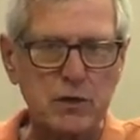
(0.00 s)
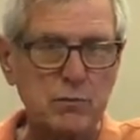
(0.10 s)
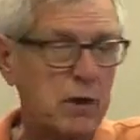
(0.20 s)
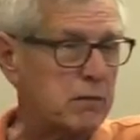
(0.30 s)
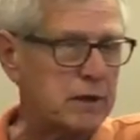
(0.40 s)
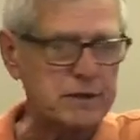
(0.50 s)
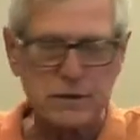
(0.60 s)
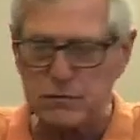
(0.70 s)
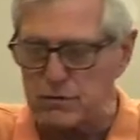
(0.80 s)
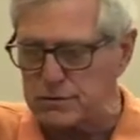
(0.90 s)
public
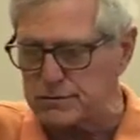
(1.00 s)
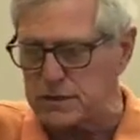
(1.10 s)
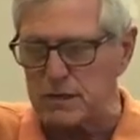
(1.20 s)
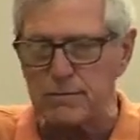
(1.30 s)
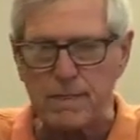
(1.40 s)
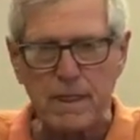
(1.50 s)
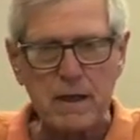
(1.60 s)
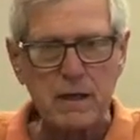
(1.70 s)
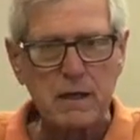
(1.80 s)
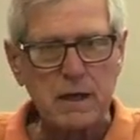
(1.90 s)
sewer. So,
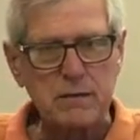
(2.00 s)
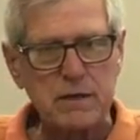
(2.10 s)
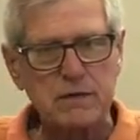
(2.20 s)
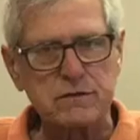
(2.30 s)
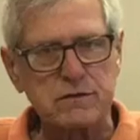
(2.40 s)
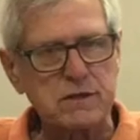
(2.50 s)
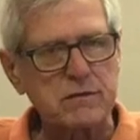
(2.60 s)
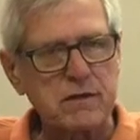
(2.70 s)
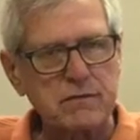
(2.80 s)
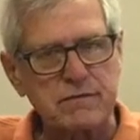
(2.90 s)
I mean, those are some
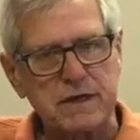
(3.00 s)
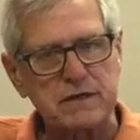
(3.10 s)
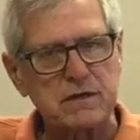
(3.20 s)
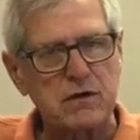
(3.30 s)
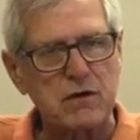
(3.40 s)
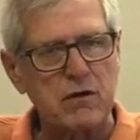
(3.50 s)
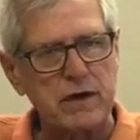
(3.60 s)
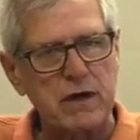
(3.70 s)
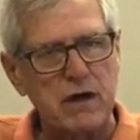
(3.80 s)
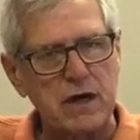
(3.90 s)
of the things that are
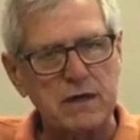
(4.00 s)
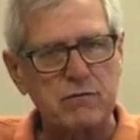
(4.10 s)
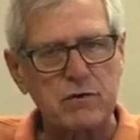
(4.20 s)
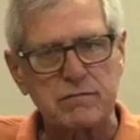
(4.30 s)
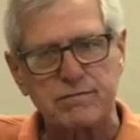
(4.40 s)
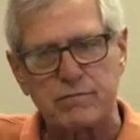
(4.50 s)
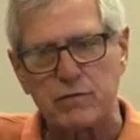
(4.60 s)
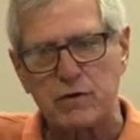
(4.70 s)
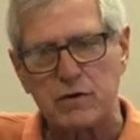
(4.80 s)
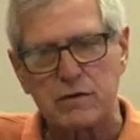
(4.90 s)
going on.
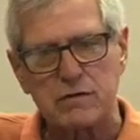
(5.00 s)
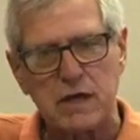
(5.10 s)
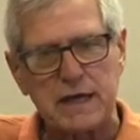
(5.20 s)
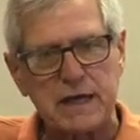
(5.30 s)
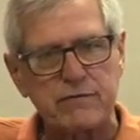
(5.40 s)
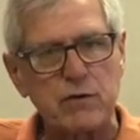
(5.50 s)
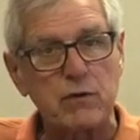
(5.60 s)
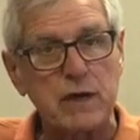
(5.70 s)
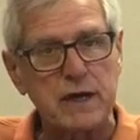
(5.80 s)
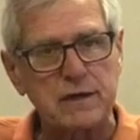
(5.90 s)
We're like
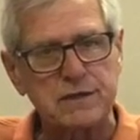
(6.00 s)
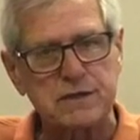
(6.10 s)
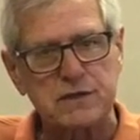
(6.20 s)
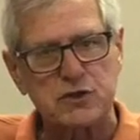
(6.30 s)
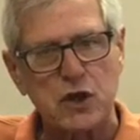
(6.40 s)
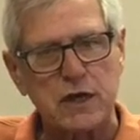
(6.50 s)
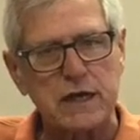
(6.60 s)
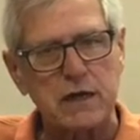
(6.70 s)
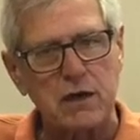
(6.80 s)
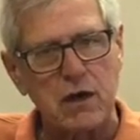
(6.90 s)
everyone else,
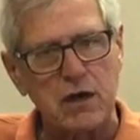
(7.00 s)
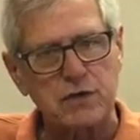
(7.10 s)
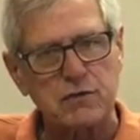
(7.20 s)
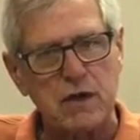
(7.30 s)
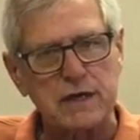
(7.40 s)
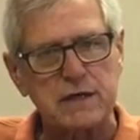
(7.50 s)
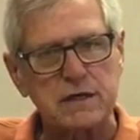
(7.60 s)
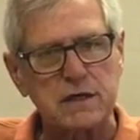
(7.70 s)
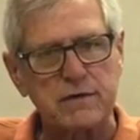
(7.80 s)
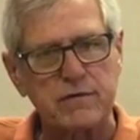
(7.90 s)
chugging along, trying to
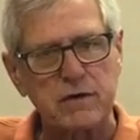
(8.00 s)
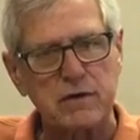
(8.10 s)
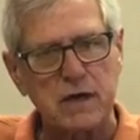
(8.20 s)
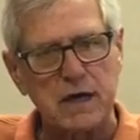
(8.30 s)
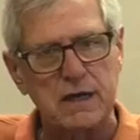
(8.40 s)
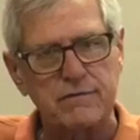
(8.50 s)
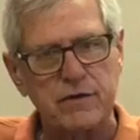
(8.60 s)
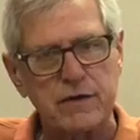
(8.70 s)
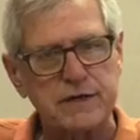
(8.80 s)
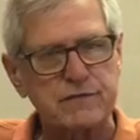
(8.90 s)
deliver
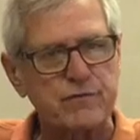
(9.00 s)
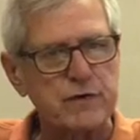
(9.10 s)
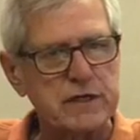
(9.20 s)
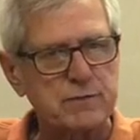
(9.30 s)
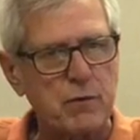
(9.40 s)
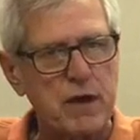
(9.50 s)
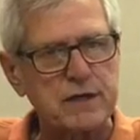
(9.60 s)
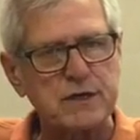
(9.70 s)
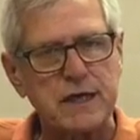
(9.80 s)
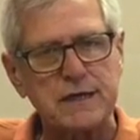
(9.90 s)
various freeze
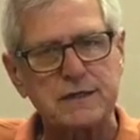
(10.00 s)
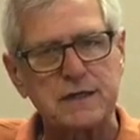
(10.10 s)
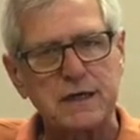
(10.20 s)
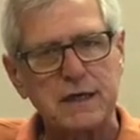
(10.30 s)
projects.